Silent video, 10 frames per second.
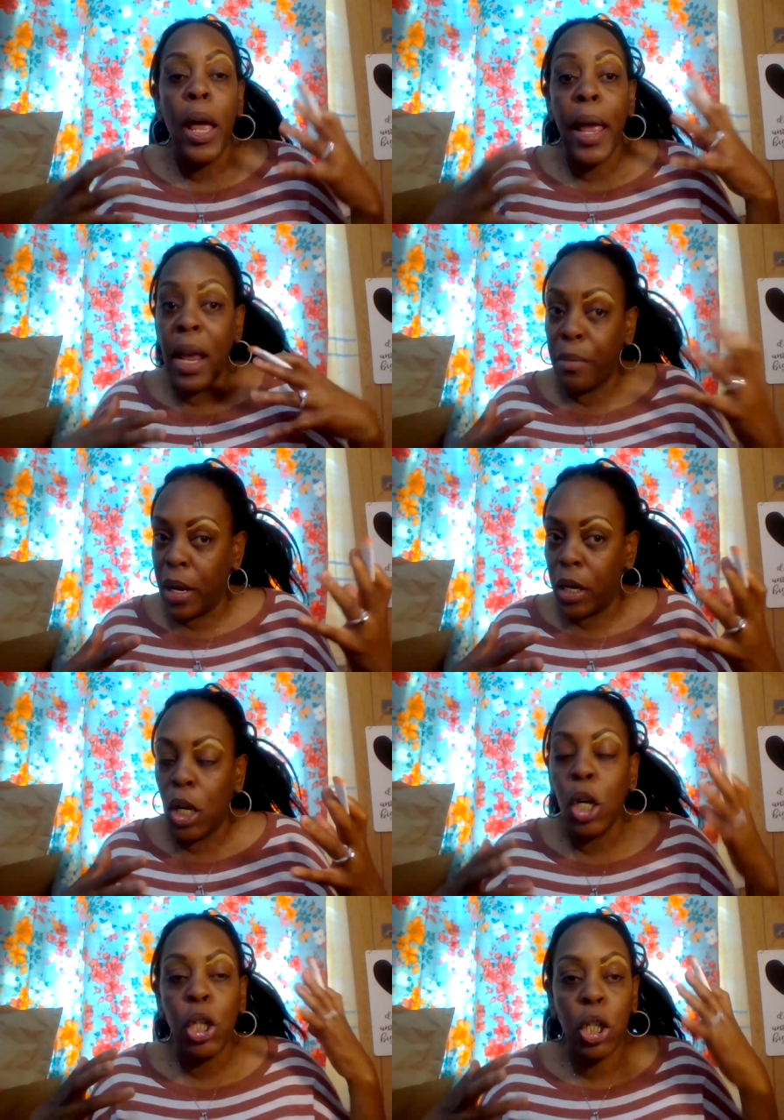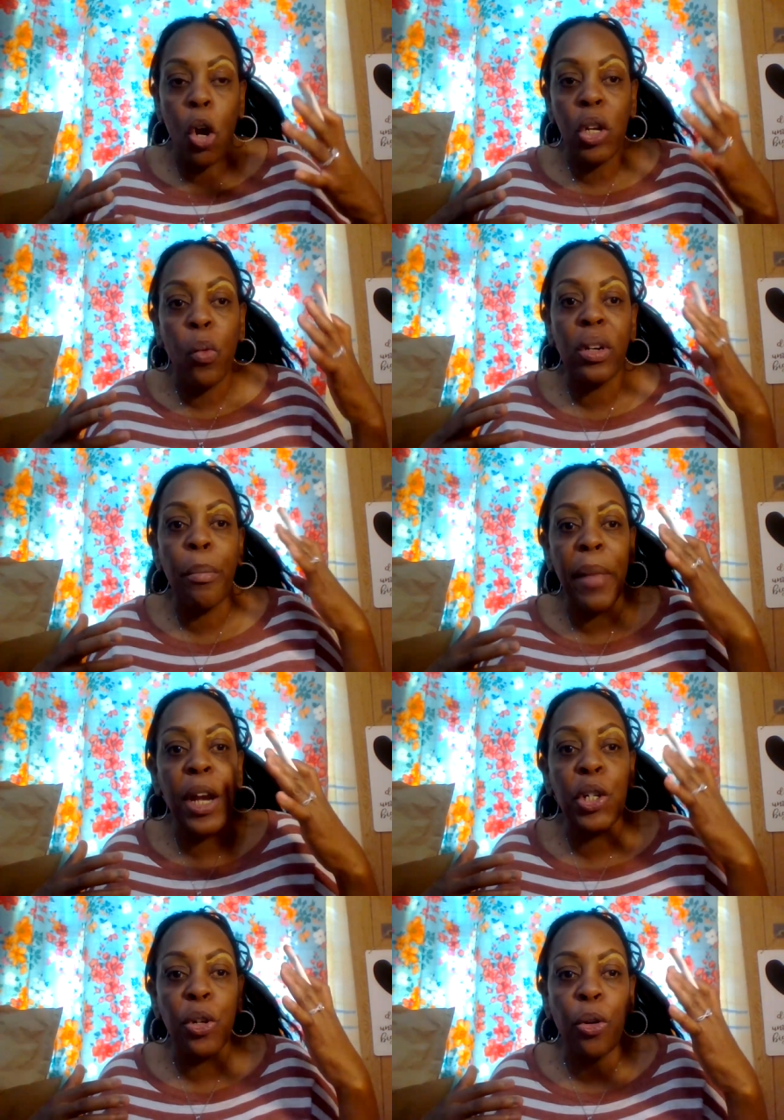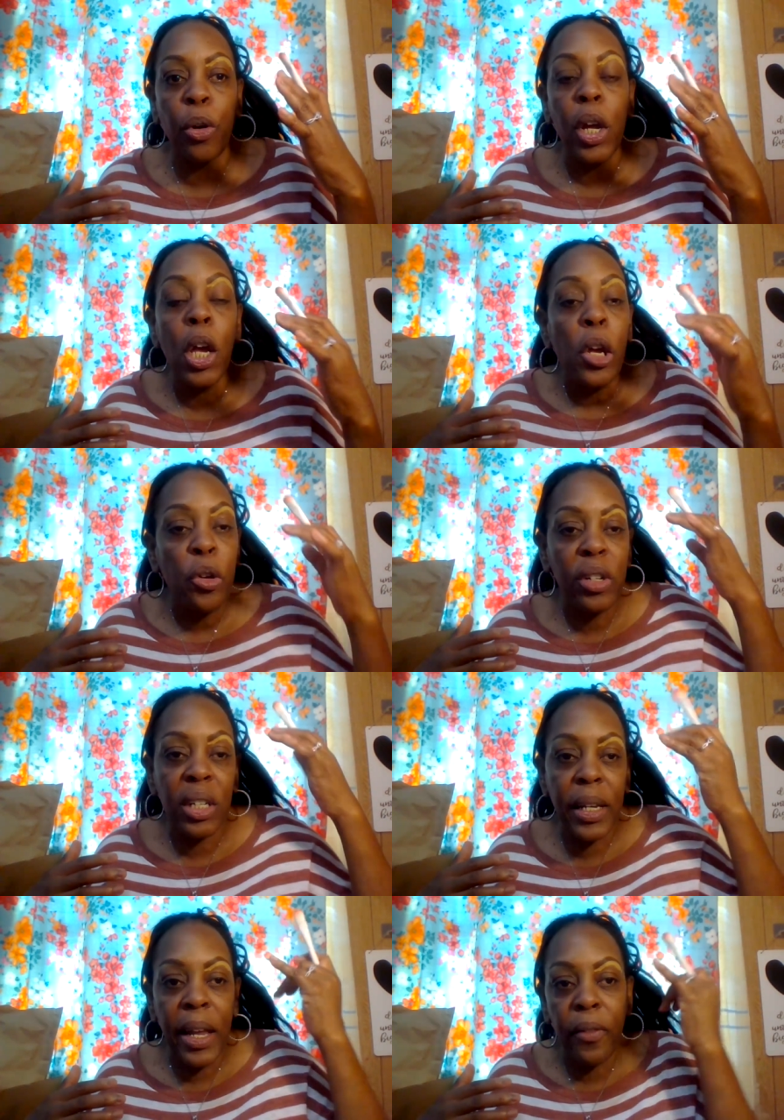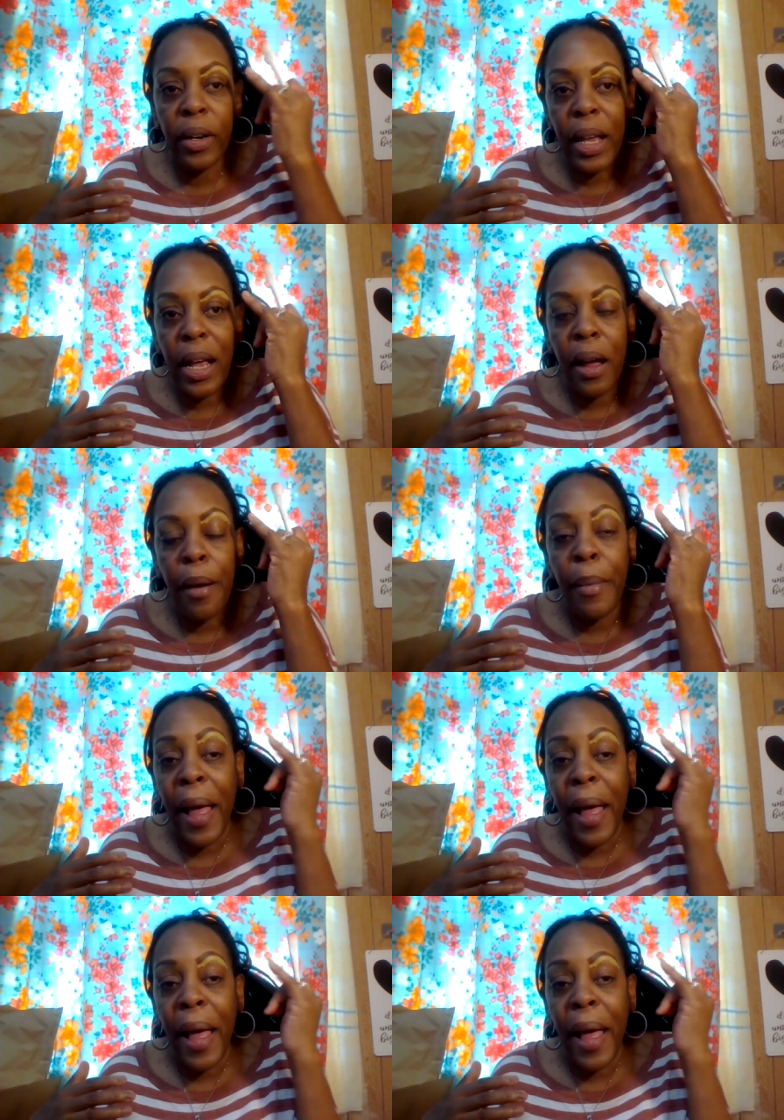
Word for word: and men so you want to make sure you just give it a, uh,